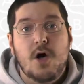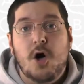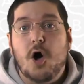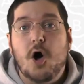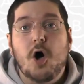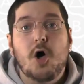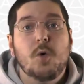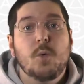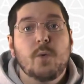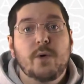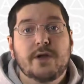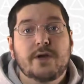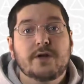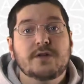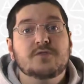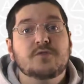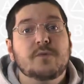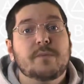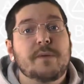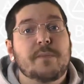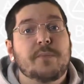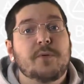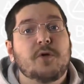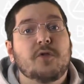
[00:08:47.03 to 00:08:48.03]
All winners
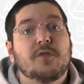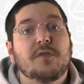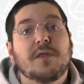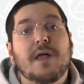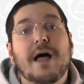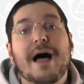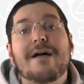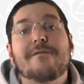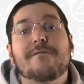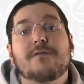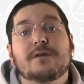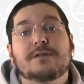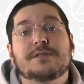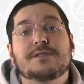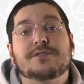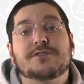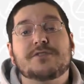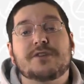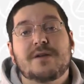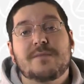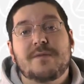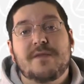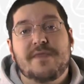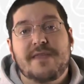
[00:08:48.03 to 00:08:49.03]
will be pulled live on
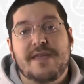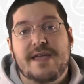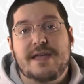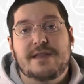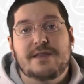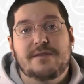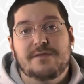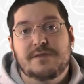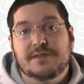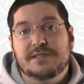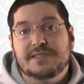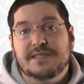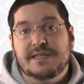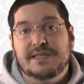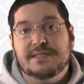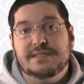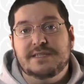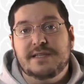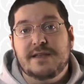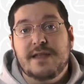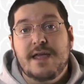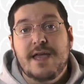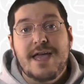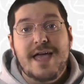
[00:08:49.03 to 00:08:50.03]
stream at the end of the
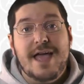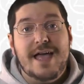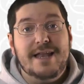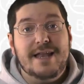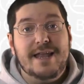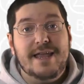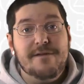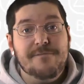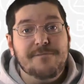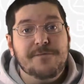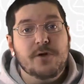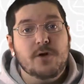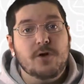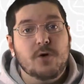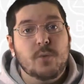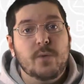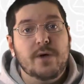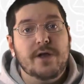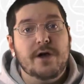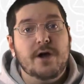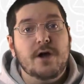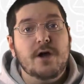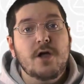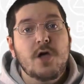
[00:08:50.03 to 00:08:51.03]
season, and if you're a
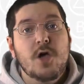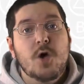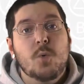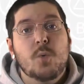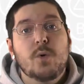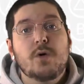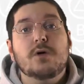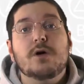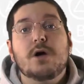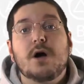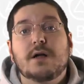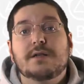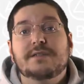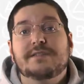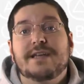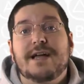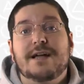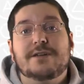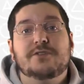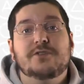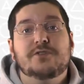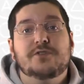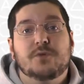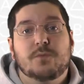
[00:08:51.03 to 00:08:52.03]
winner, we'll
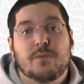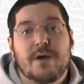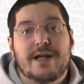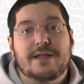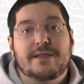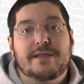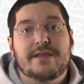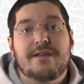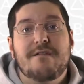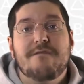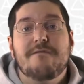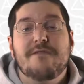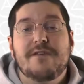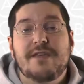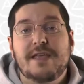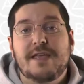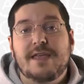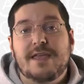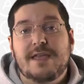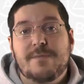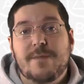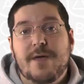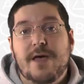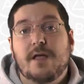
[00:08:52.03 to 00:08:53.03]
contact you directly via
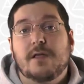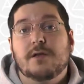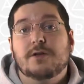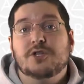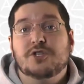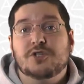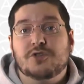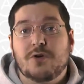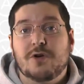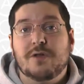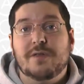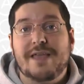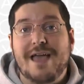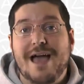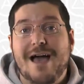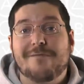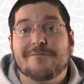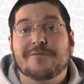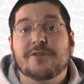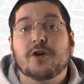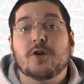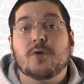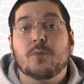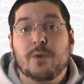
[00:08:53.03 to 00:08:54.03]
email shortly
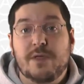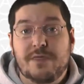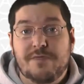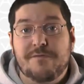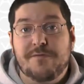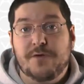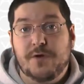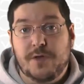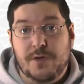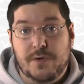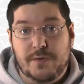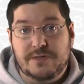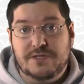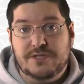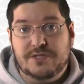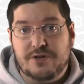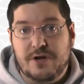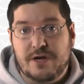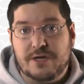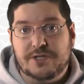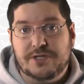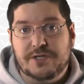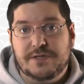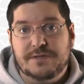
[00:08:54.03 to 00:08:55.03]
after with further
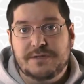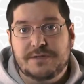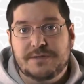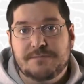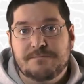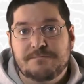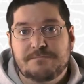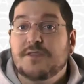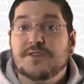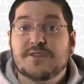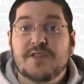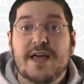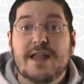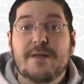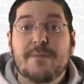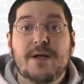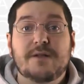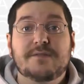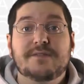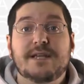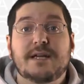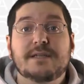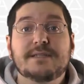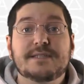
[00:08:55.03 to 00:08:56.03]
instructions. So that
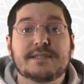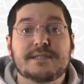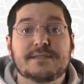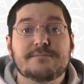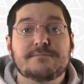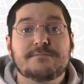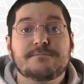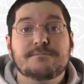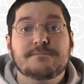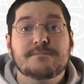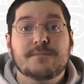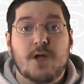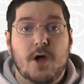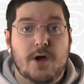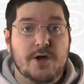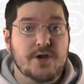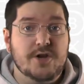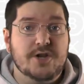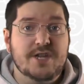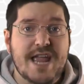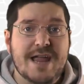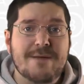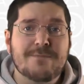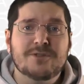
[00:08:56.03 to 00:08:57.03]
about does it. Are your
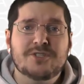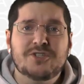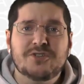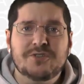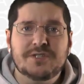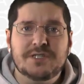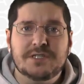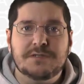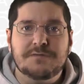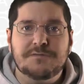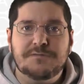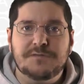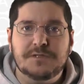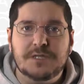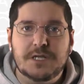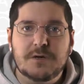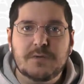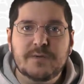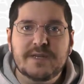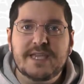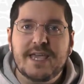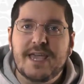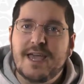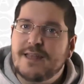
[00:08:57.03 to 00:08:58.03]
gamer juices
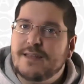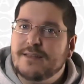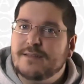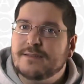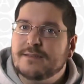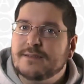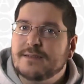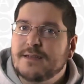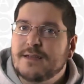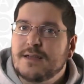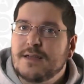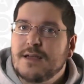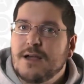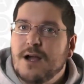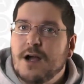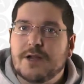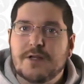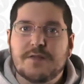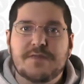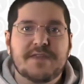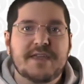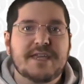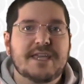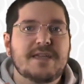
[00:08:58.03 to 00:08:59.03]
flowing yet? Are
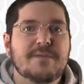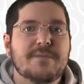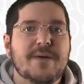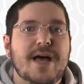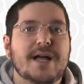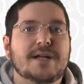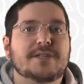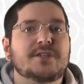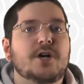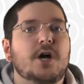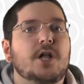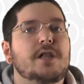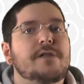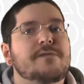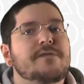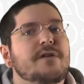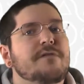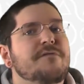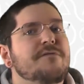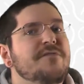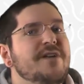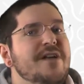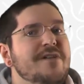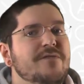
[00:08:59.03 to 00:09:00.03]
you thinking back to all of
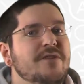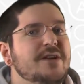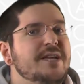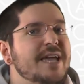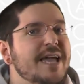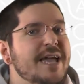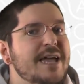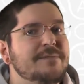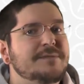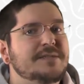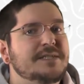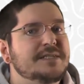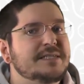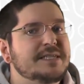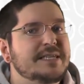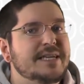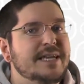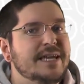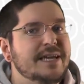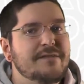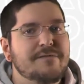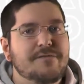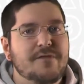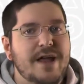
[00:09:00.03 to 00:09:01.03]
your favorite games as a
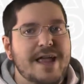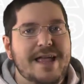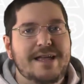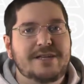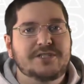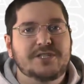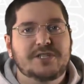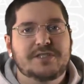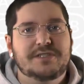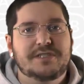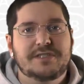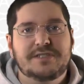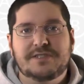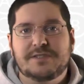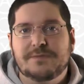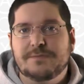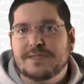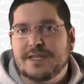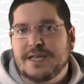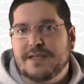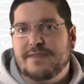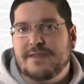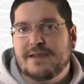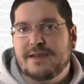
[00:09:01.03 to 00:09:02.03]
kid for ancient
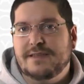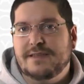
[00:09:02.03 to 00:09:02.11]
systems like the